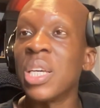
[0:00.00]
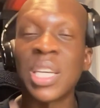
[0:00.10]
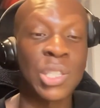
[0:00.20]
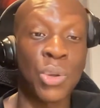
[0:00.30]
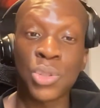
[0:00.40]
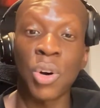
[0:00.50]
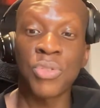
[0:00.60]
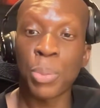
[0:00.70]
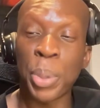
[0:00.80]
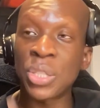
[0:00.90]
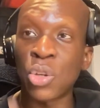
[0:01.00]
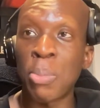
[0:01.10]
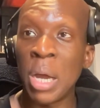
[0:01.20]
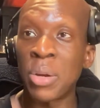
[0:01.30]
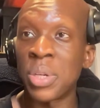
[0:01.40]
He's looked off the pace though,
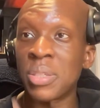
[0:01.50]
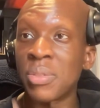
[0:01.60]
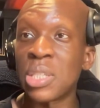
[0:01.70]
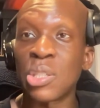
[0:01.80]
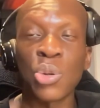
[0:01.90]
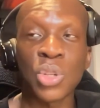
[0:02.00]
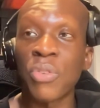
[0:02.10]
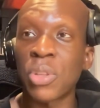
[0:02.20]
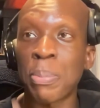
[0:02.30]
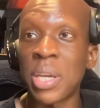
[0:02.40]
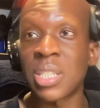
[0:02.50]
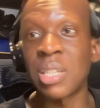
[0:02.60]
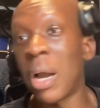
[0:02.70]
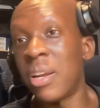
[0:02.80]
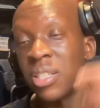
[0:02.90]
by the way. He's looked off the pace. He
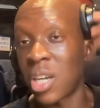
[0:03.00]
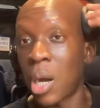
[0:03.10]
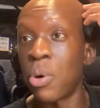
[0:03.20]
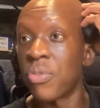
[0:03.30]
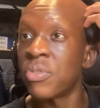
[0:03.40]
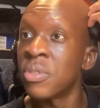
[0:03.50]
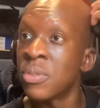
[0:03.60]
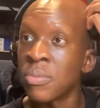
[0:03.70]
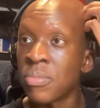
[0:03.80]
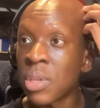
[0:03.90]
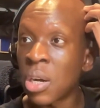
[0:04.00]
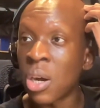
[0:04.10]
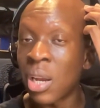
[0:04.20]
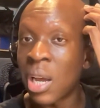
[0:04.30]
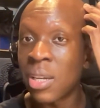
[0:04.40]
might need to come off. I
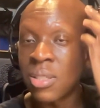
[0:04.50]
can't lie.